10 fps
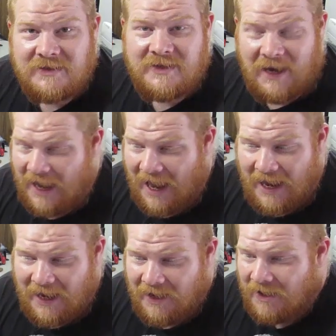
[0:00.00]
and say,
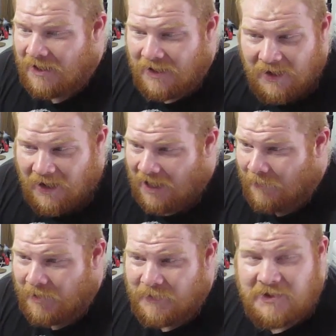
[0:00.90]
hey, I'm
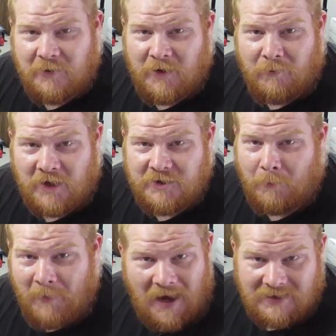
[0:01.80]
going to be shipping a bunch
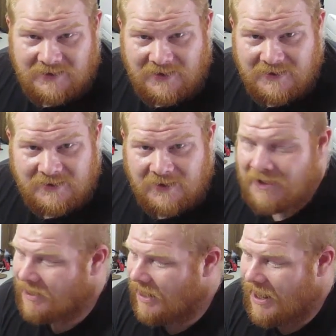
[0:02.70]
of boxes.
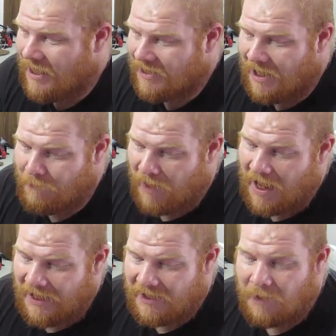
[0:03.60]
Can I
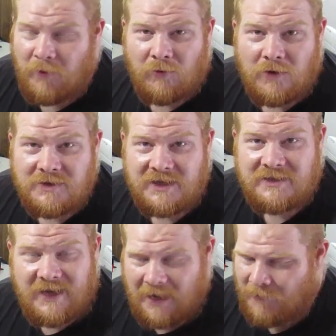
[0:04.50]
buy a couple rolls of this
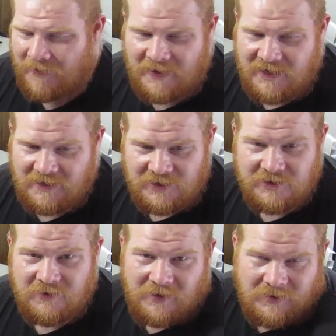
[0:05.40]
tape? And they tend to
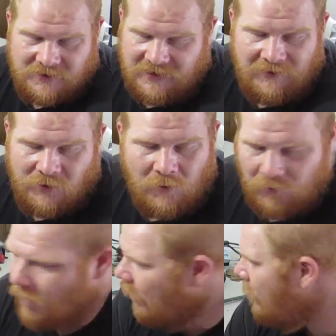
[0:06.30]
just give you a
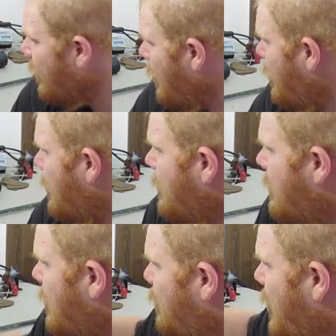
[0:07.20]
roll.
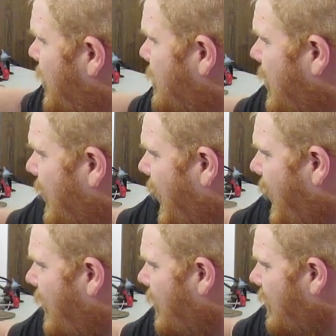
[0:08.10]
So it's pretty easy to
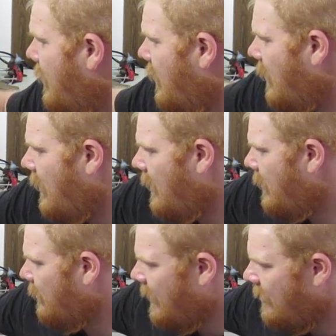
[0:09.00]
get.
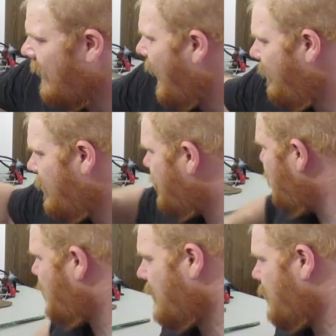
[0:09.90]
You'll need a knife and
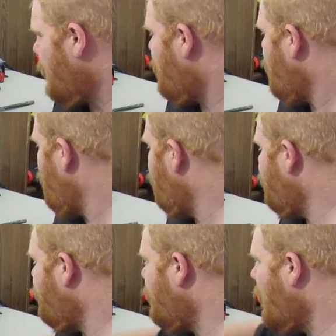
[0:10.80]
some scissors too.
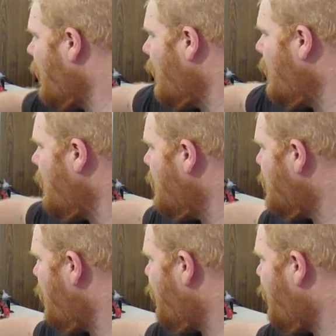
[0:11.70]

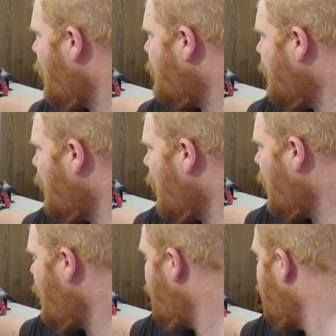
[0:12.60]
So the first thing we're
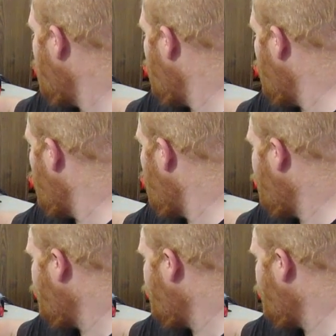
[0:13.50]
going to do